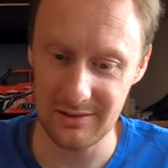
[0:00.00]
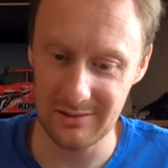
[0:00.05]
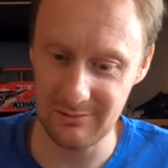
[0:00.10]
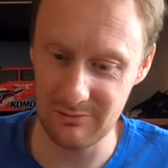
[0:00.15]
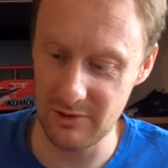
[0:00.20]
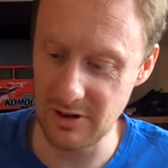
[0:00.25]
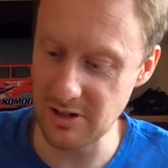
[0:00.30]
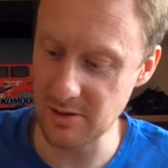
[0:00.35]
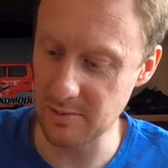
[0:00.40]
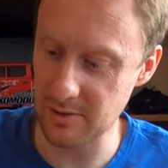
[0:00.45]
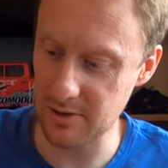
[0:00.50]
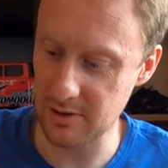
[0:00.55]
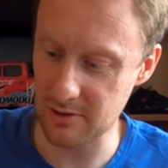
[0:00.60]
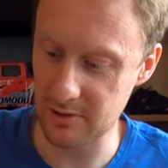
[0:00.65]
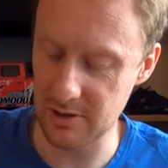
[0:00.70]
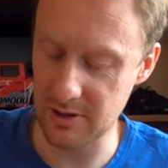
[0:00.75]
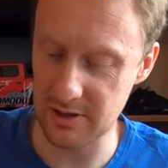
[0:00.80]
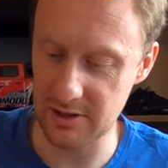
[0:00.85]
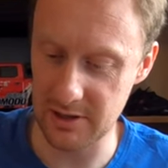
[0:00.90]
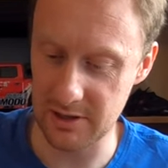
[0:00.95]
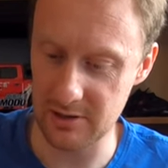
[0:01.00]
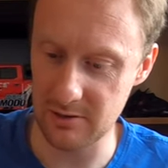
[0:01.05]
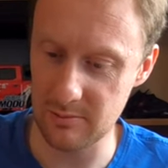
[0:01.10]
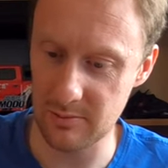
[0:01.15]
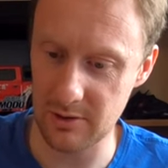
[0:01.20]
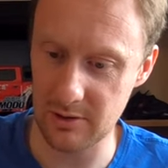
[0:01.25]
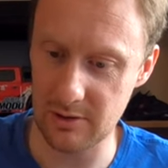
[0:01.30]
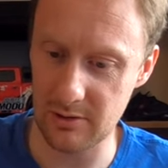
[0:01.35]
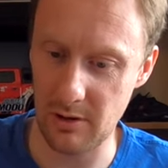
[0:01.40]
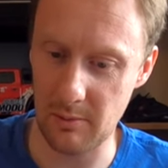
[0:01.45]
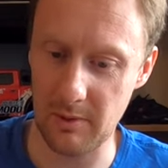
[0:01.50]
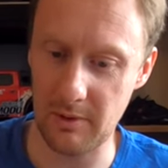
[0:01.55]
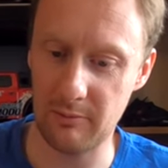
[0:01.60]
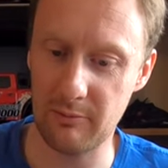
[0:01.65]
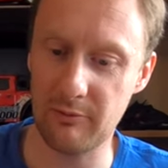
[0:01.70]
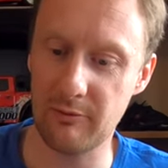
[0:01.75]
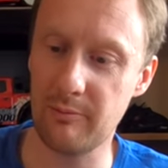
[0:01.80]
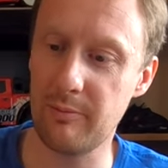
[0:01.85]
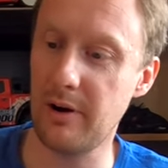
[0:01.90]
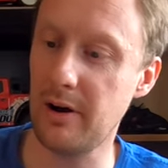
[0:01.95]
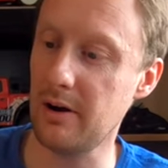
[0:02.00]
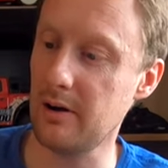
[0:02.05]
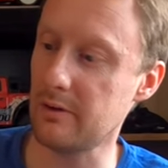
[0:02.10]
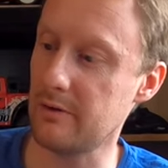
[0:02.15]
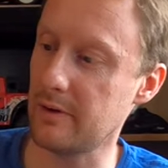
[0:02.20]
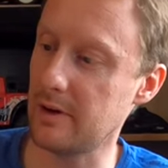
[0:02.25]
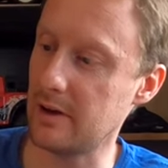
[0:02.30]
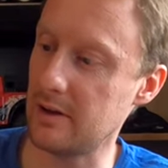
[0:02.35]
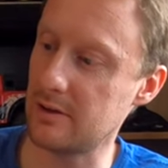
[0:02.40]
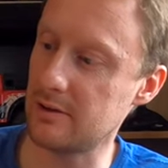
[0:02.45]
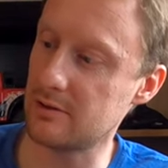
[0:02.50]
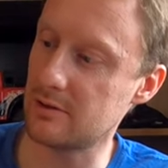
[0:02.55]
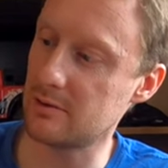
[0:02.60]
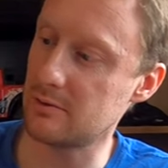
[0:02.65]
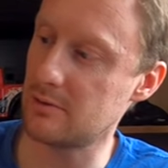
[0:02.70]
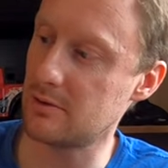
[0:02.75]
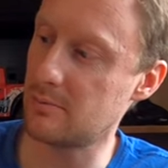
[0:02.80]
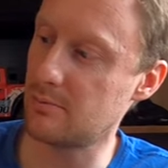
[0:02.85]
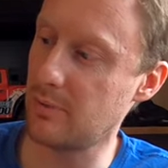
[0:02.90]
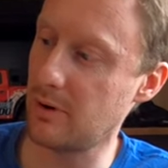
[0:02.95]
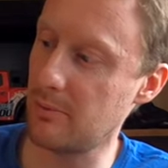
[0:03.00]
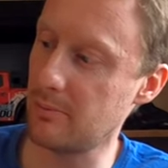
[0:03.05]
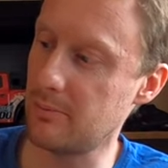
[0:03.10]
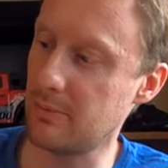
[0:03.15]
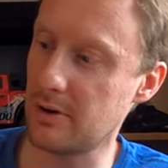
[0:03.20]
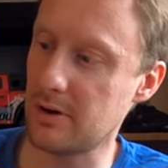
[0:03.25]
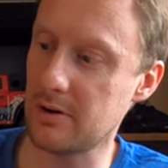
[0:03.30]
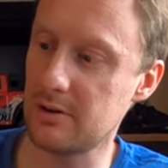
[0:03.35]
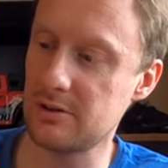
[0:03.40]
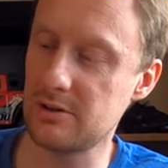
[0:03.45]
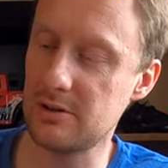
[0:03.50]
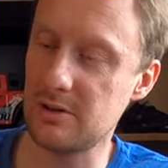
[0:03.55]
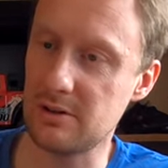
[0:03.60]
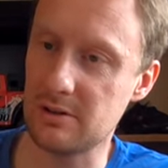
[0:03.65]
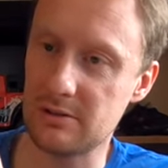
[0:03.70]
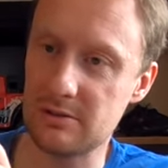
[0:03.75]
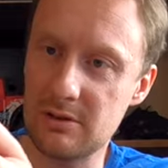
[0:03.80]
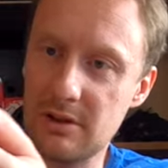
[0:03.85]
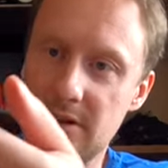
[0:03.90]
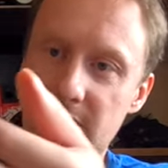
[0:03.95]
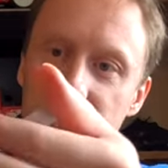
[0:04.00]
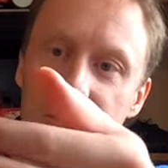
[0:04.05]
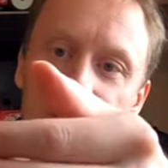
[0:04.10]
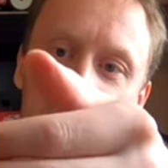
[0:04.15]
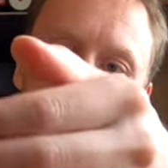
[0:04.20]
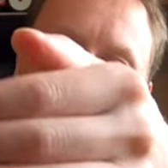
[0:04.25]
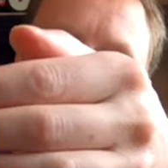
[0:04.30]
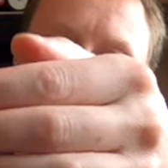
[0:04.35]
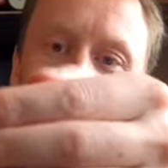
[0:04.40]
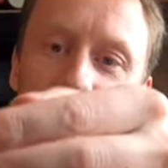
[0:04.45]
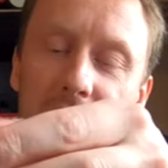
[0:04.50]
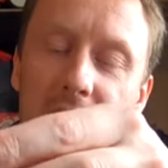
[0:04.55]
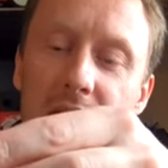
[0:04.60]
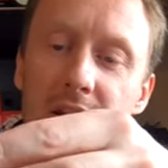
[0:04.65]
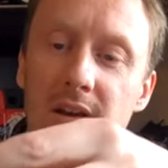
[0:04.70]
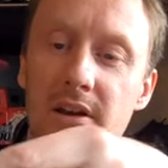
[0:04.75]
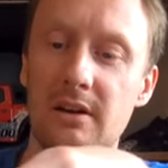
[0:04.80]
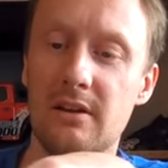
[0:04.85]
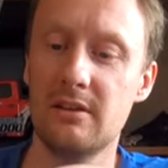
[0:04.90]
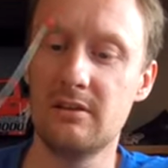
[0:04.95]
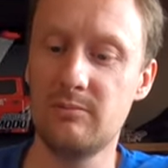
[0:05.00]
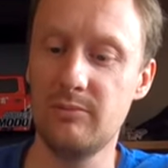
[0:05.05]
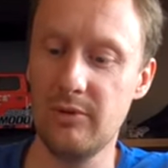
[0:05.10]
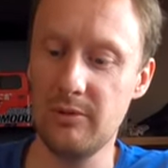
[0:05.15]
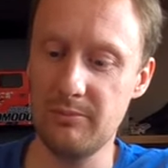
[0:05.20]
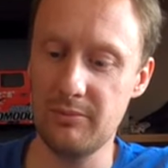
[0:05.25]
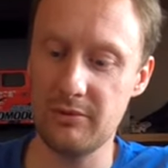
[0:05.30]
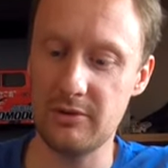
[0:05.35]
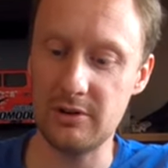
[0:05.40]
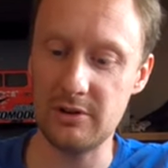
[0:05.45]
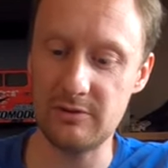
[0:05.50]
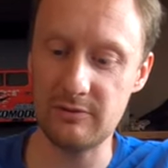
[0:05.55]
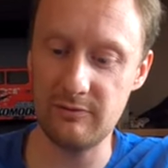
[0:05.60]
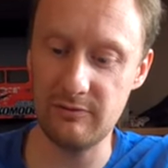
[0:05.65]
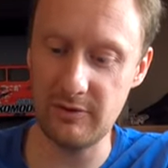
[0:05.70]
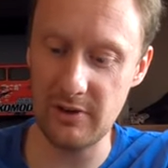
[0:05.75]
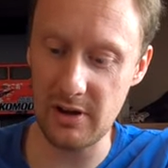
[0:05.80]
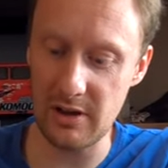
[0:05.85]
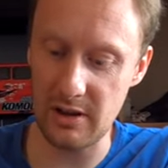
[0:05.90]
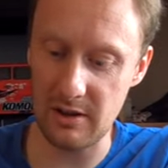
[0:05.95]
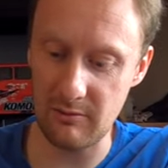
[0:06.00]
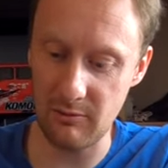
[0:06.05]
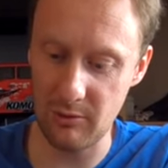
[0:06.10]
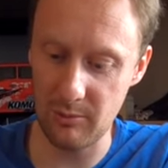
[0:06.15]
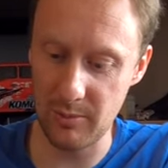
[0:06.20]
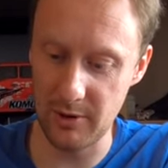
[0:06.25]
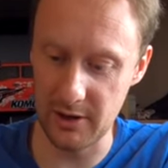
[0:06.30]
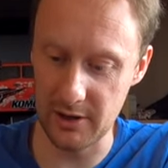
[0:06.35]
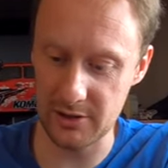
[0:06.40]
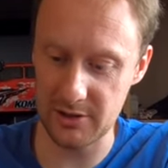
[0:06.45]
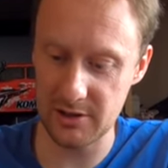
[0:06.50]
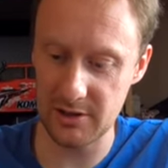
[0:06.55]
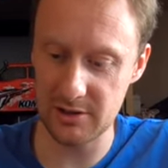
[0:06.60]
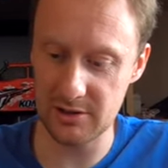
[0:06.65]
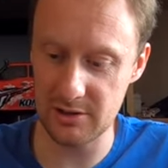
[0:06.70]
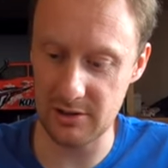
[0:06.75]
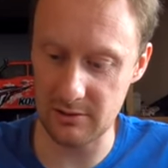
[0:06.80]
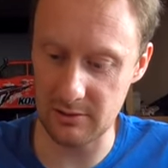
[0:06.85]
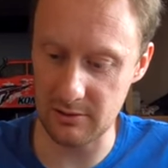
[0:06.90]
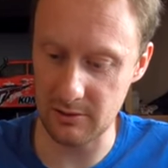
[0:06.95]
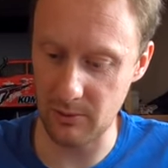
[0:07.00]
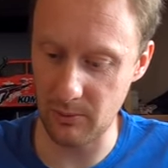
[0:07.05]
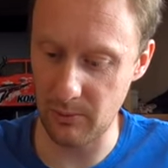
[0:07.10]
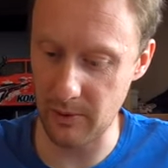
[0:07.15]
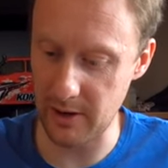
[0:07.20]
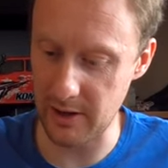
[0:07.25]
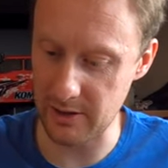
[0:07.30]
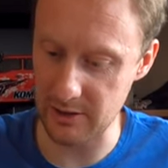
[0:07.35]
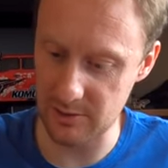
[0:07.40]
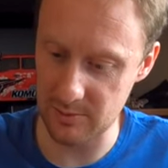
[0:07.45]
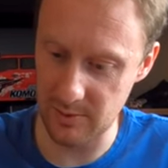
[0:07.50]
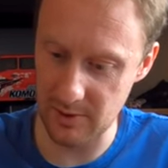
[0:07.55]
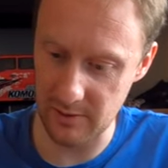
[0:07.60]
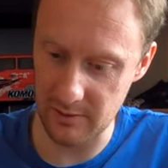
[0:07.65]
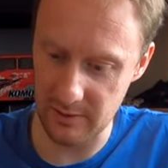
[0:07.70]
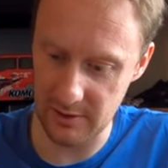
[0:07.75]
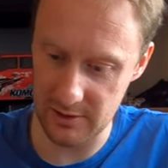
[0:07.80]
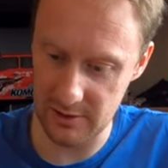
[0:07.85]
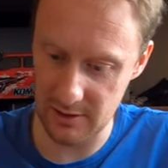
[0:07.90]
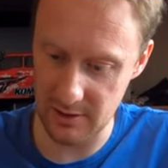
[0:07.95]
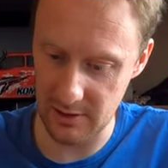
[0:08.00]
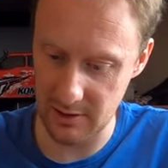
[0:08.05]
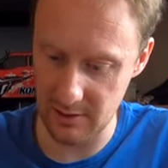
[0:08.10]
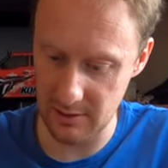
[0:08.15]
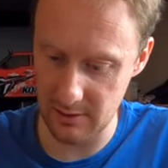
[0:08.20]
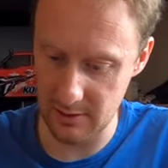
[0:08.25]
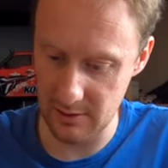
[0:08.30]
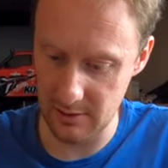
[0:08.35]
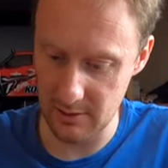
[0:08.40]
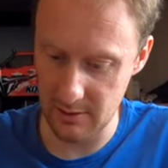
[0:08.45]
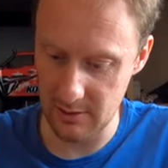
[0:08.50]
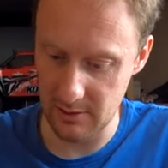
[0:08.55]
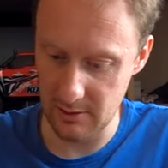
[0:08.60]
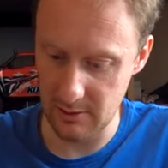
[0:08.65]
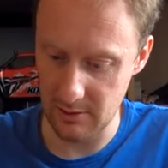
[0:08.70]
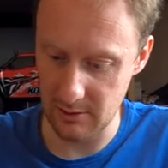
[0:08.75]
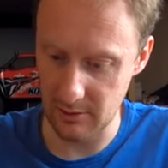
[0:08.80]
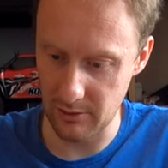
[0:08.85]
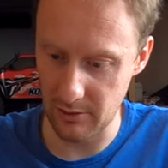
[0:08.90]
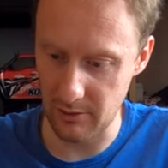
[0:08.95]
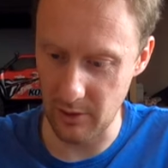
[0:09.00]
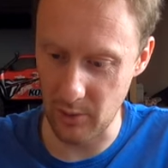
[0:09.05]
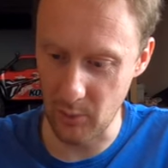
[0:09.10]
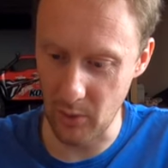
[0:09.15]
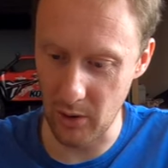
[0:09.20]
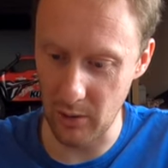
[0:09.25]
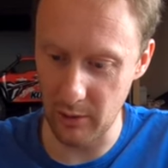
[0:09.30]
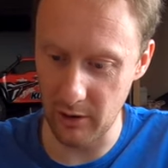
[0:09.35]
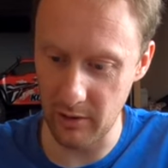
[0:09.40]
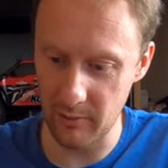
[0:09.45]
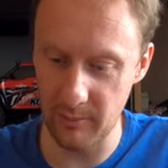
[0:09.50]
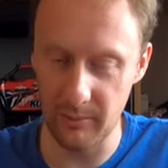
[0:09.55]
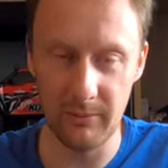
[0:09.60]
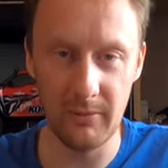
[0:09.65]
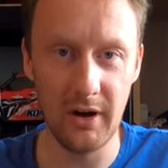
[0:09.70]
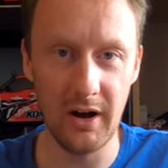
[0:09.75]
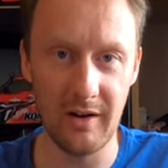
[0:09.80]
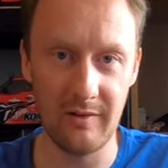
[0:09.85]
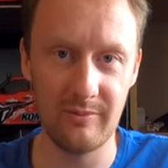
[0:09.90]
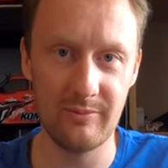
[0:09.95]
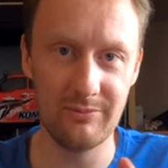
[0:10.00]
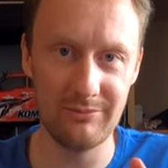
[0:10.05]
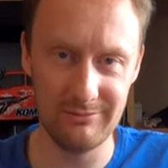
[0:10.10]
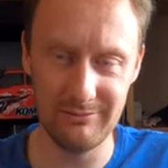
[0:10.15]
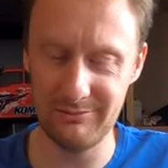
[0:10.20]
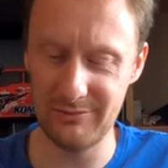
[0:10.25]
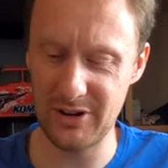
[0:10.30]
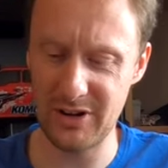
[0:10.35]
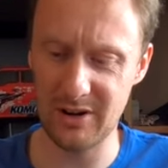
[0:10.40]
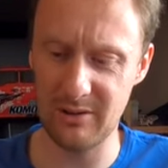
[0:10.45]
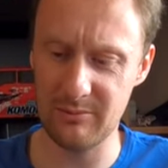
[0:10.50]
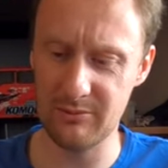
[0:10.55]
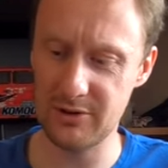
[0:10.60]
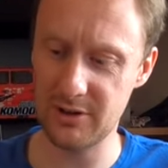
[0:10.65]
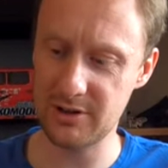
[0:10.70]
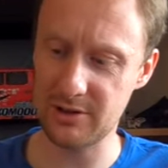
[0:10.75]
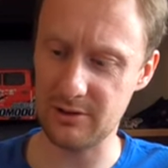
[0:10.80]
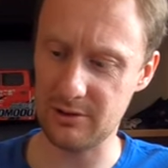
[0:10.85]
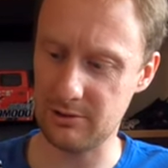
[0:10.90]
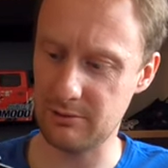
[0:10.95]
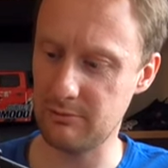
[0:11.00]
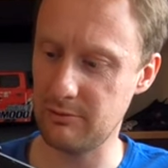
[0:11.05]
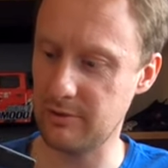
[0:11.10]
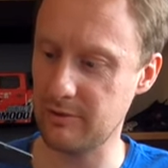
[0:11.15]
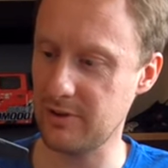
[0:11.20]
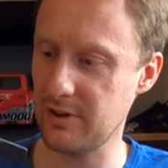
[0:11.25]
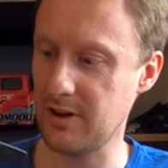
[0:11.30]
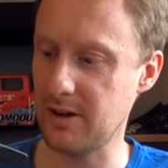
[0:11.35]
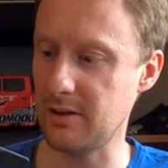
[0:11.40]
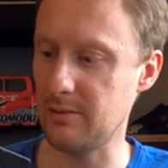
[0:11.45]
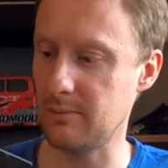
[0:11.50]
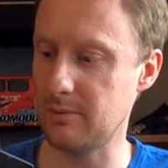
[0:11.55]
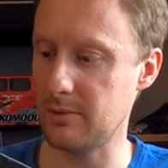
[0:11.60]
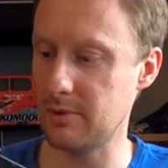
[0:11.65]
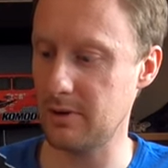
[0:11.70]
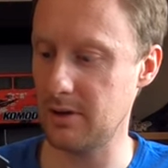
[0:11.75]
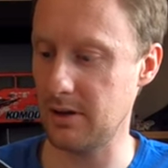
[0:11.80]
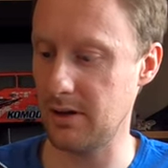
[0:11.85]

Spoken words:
Reasonably good condition, because, I mean, part of it is the bumper, you see, it's had a lot of scar time. The bumper is very robust considering the weight and speed of this thing. Although it will have become brittle with time.